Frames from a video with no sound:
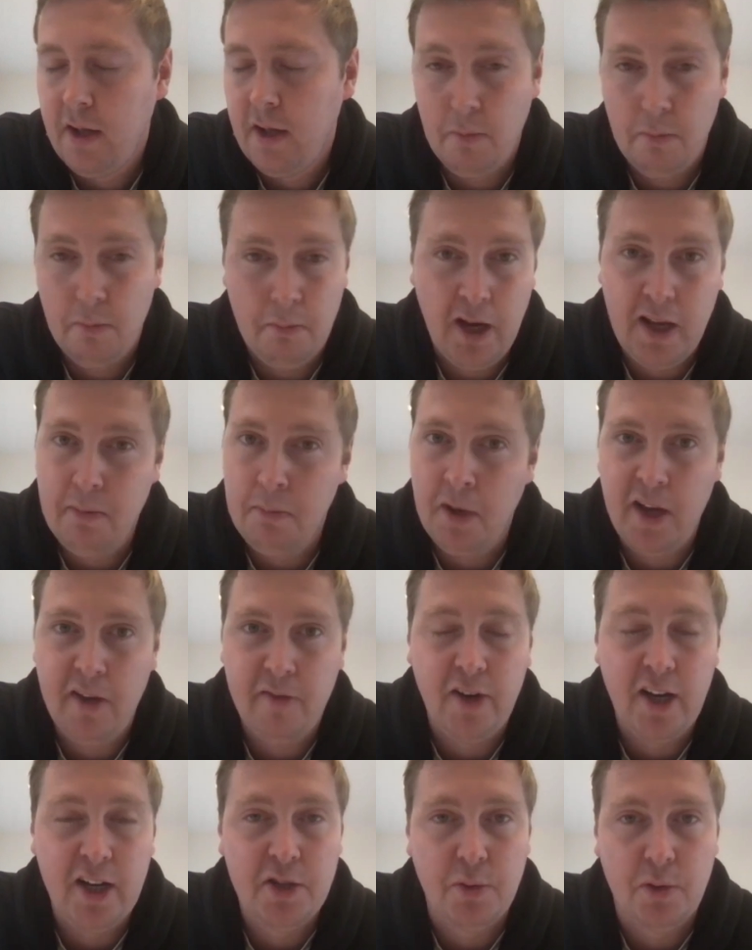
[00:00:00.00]
My my
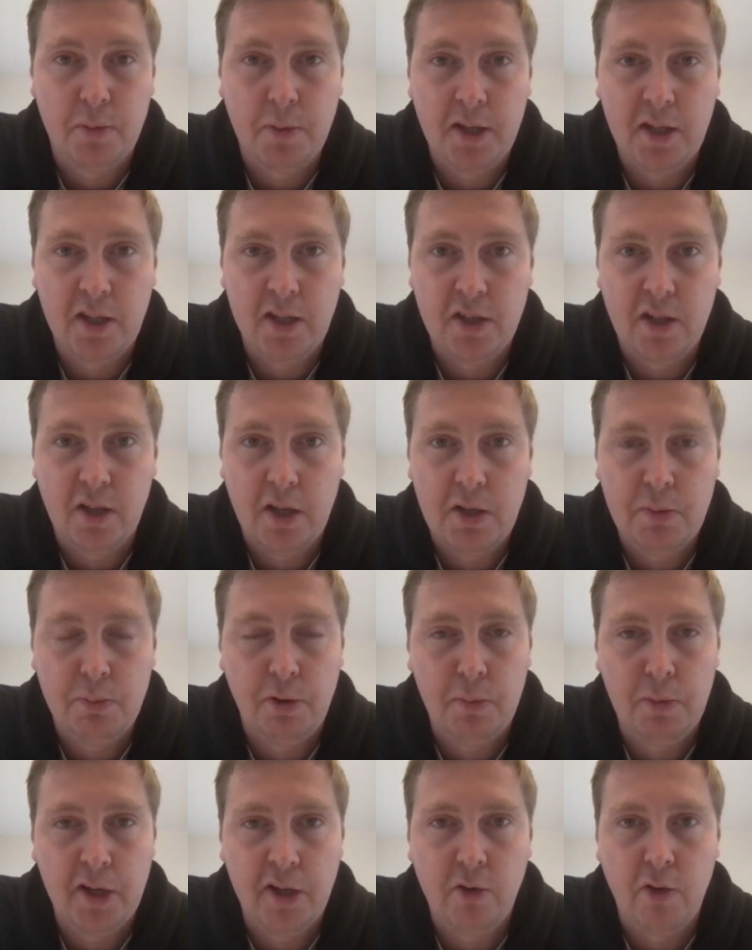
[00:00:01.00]
advice would be, and it's it's
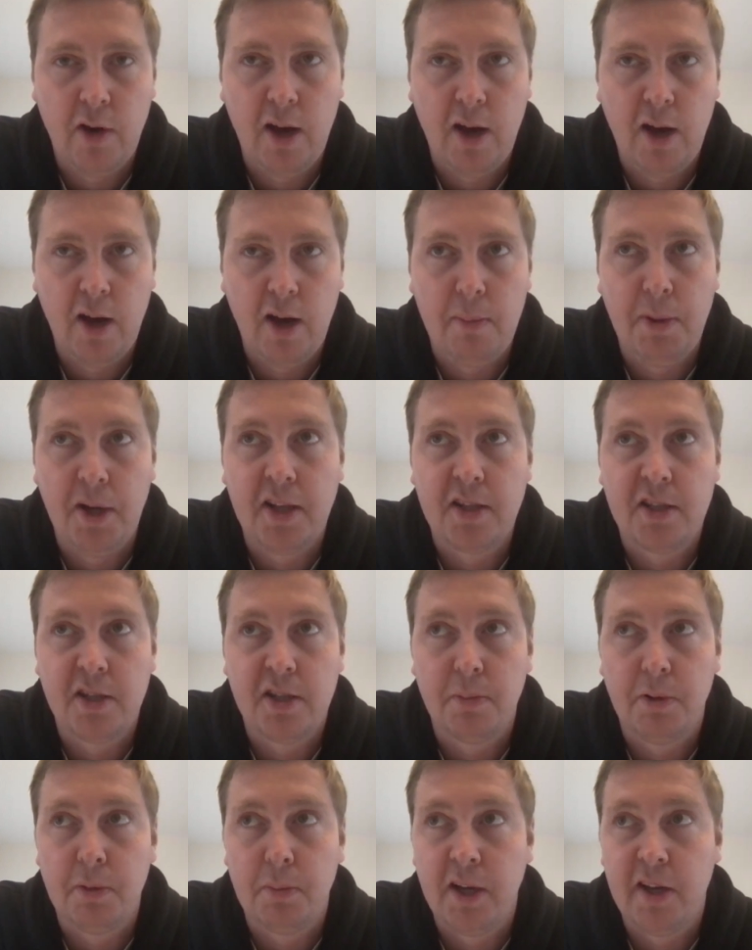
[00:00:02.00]
probably a crap
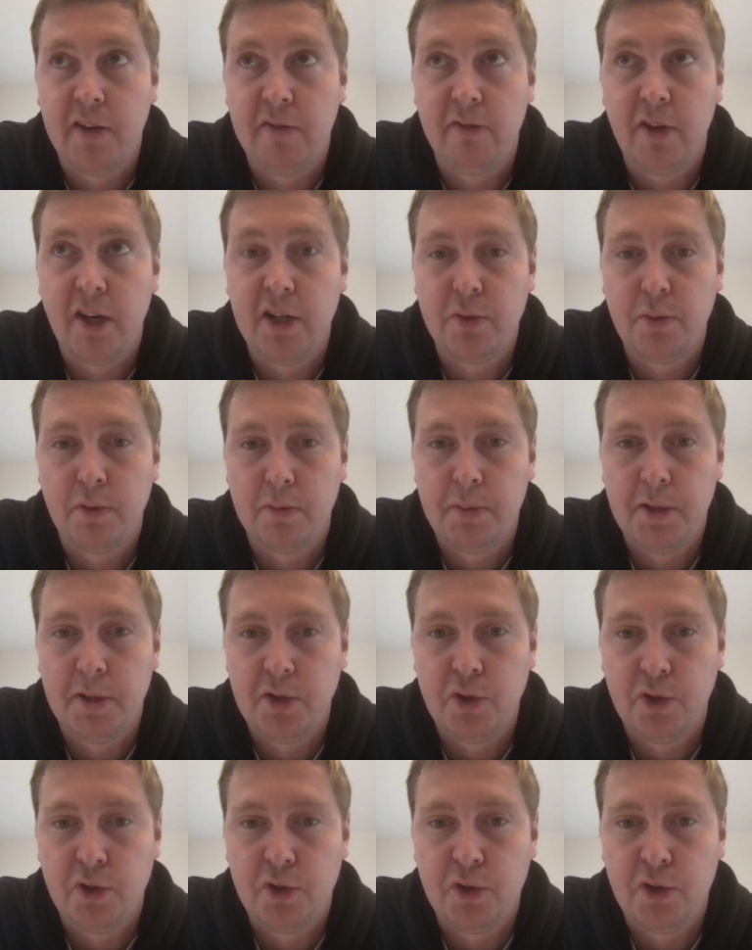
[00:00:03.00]
answer, but my advice would be
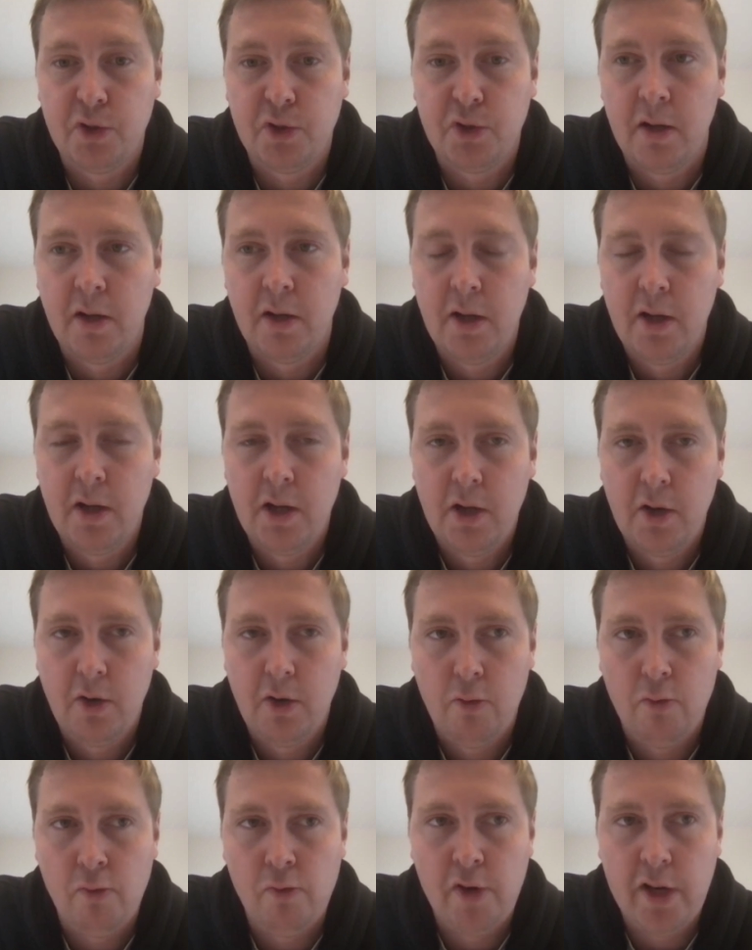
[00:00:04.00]
just to try and
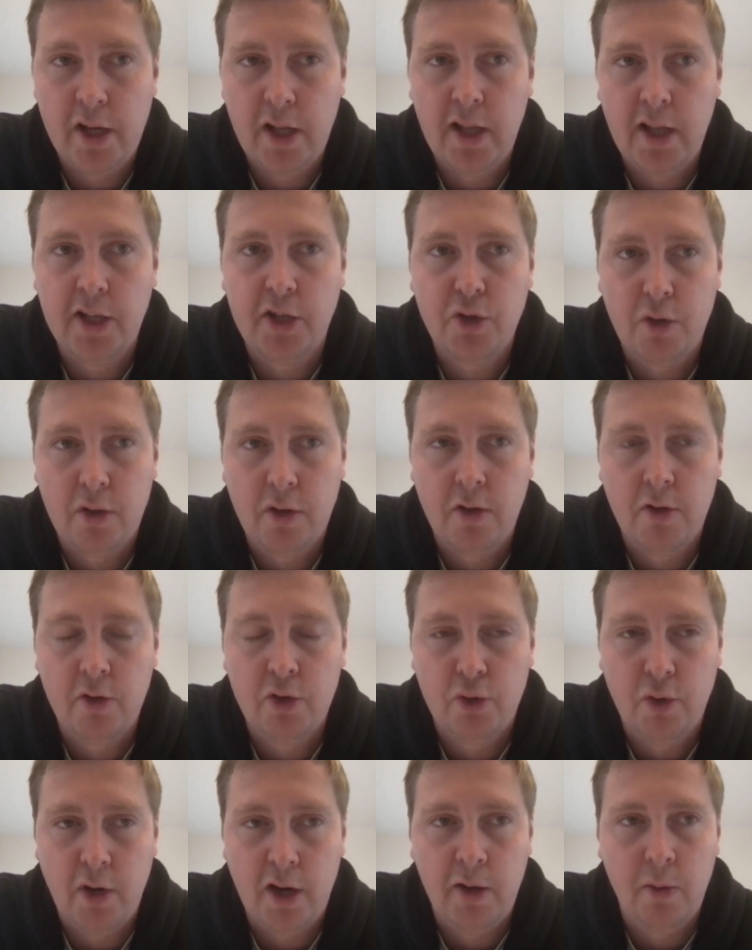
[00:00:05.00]
really
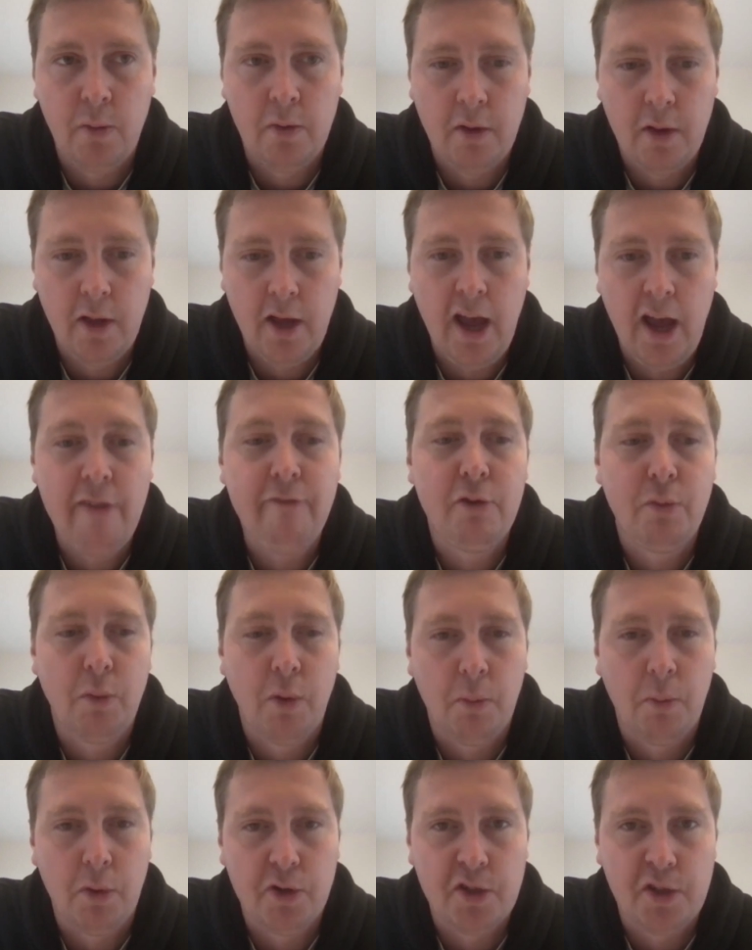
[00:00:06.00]
try.
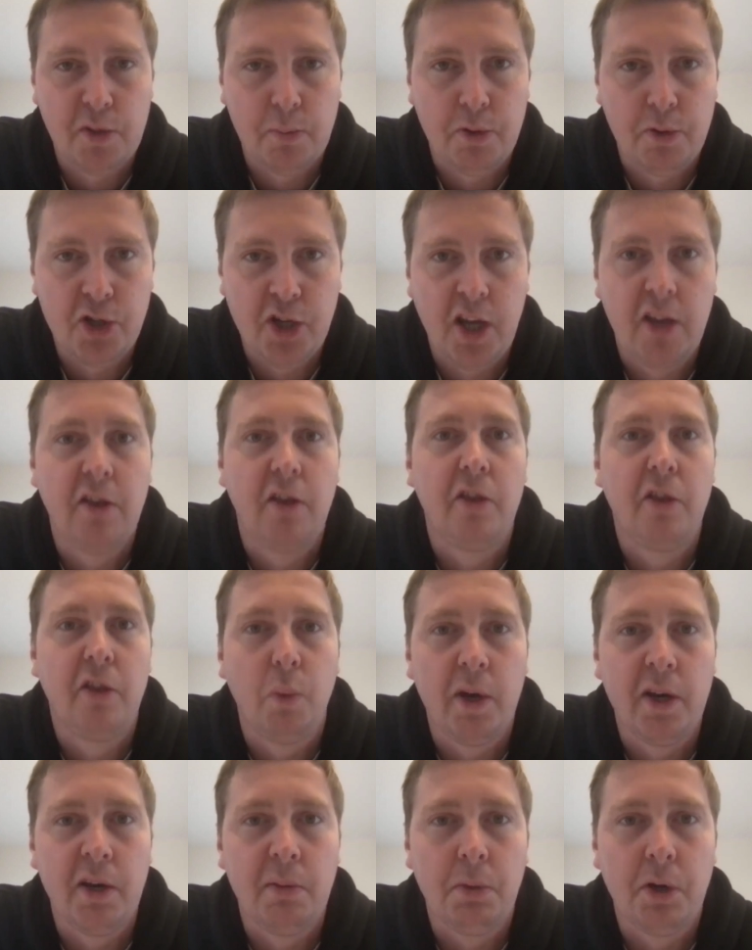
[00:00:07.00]
Everyone wants to project that they're
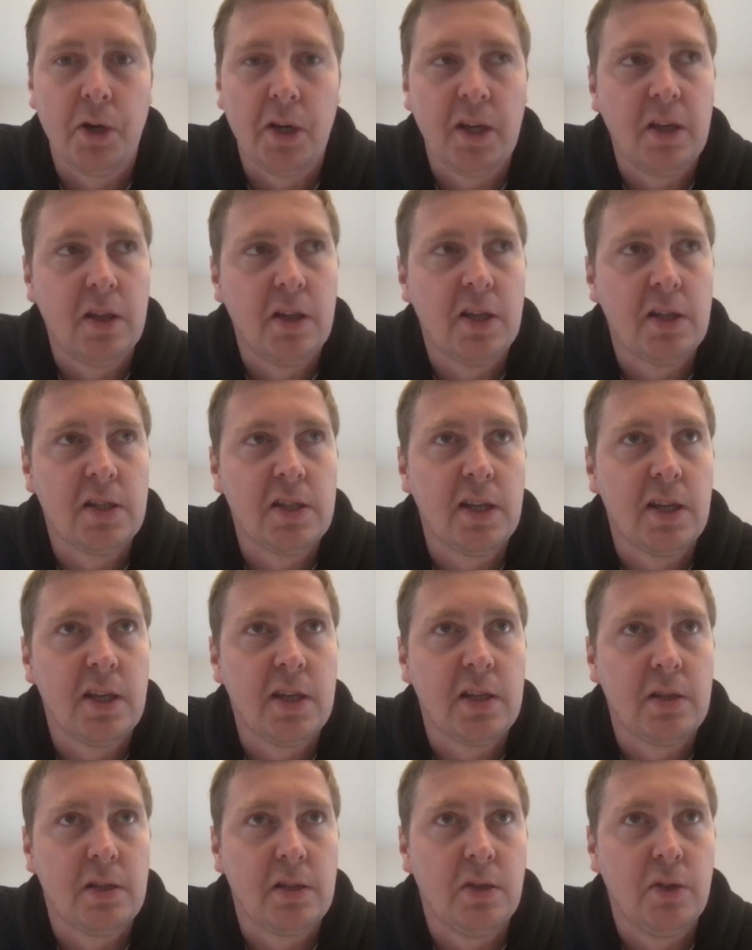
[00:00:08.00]
winning money these
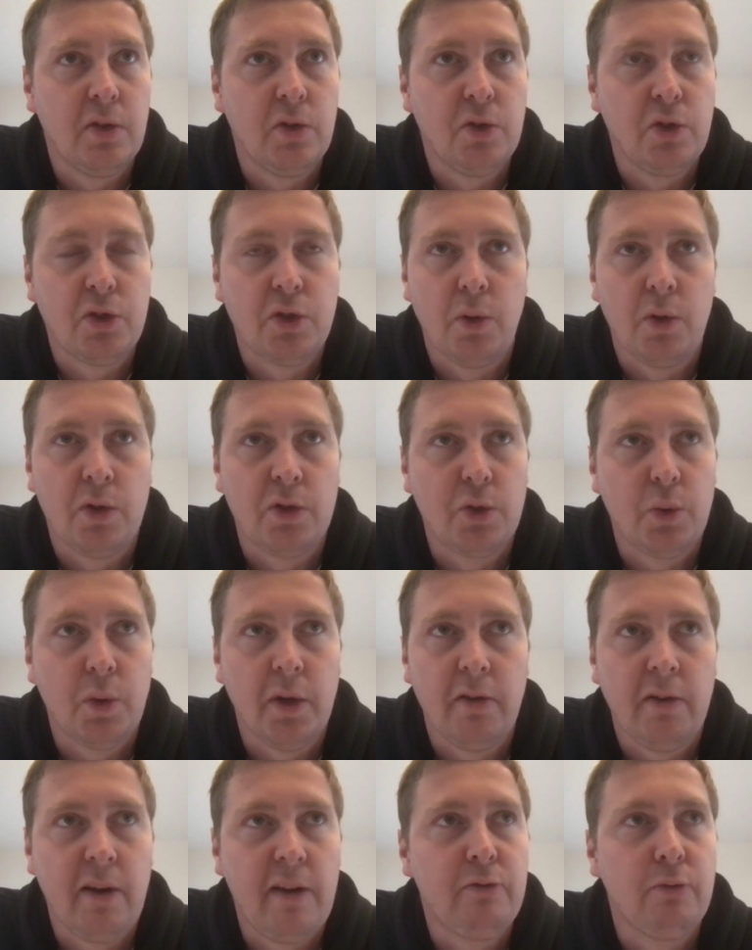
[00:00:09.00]
days. You just go on
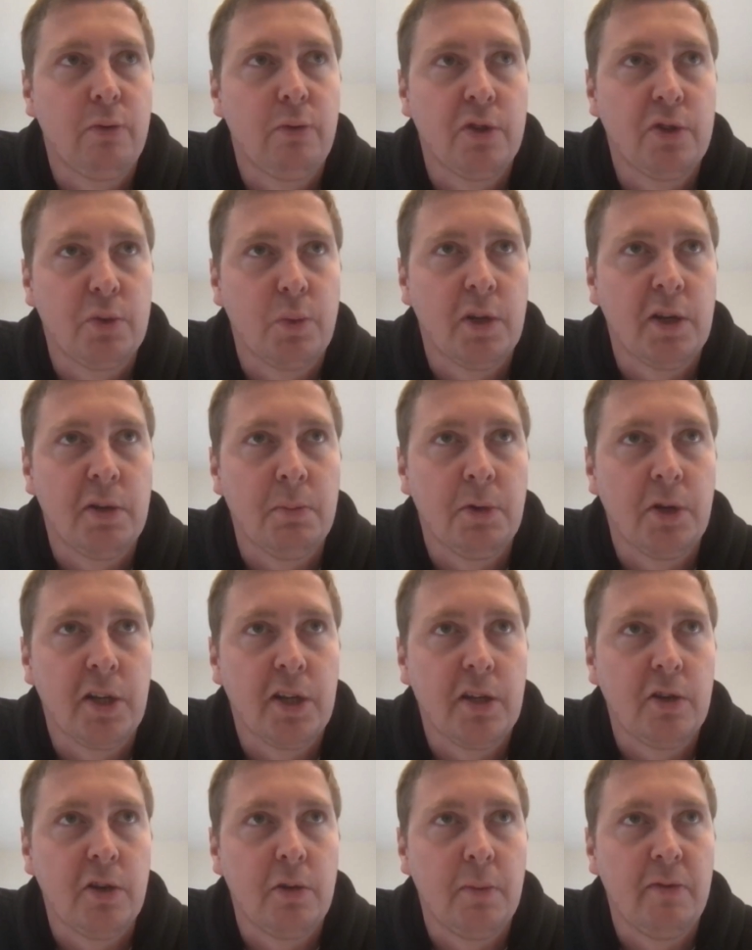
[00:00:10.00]
Twitter, everyone's winning
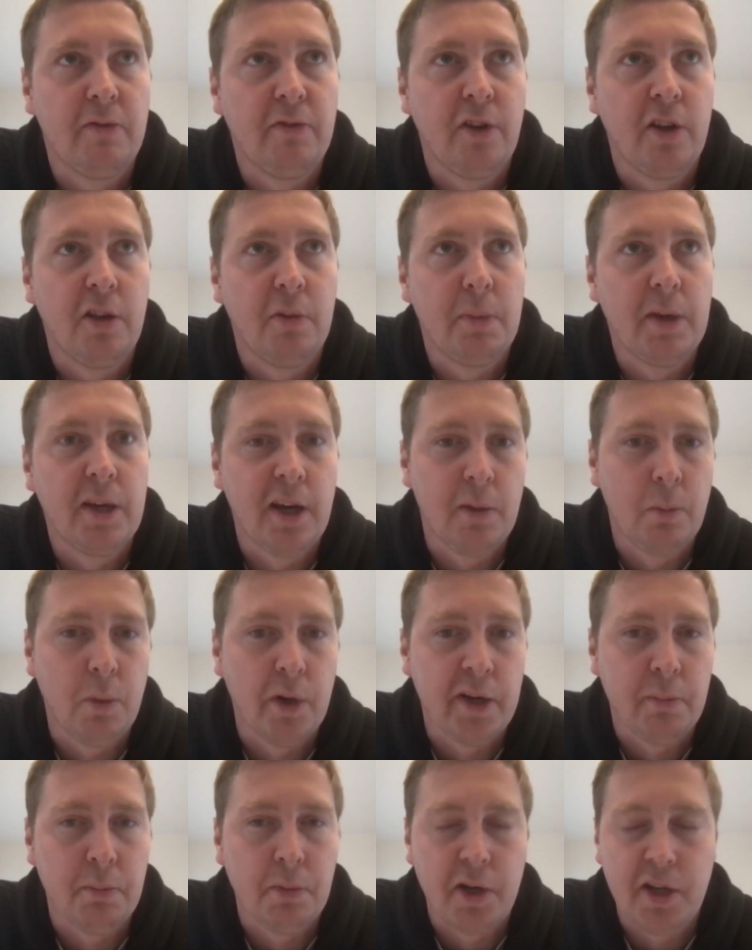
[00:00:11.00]
money. Come and follow me, I'm
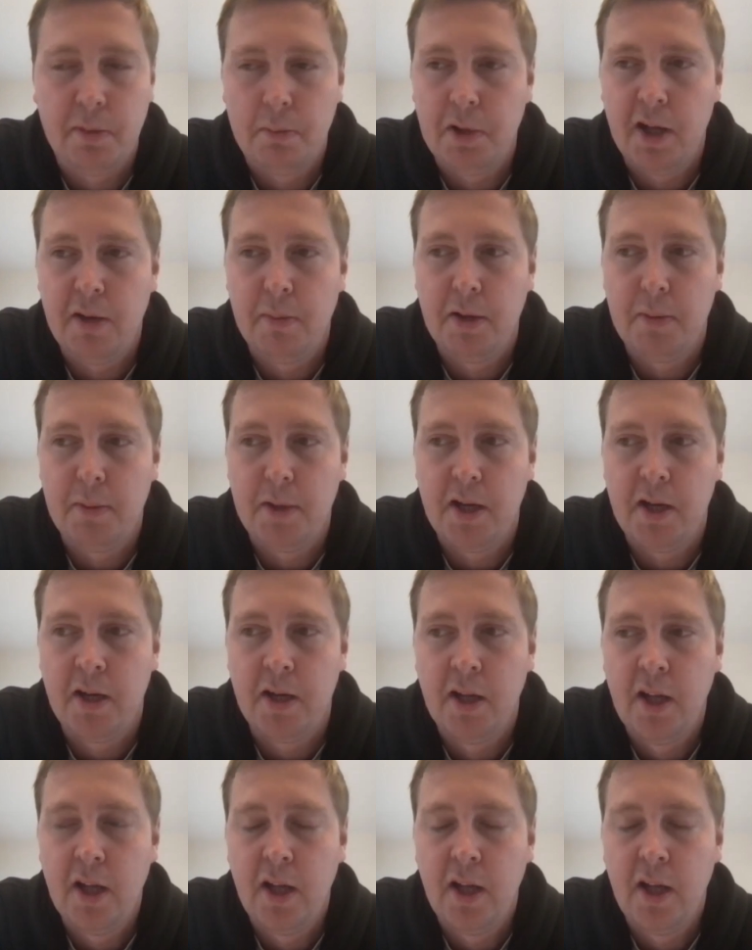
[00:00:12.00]
winning money, blah, blah, blah.